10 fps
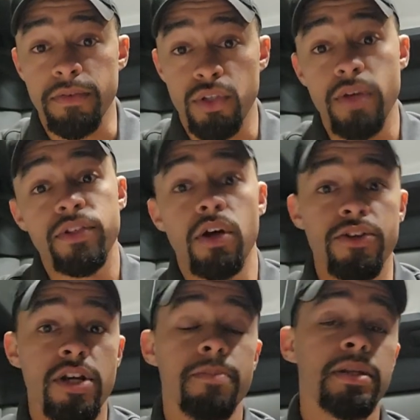You have to call your
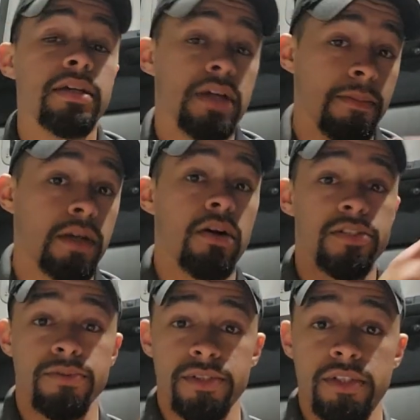company. Company calls
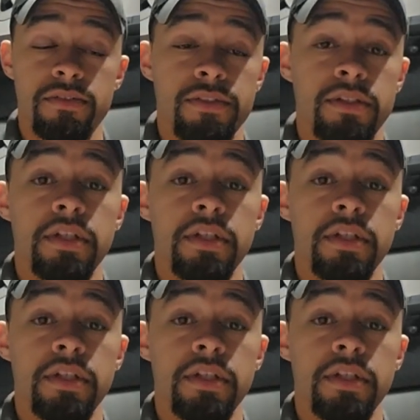the receiver.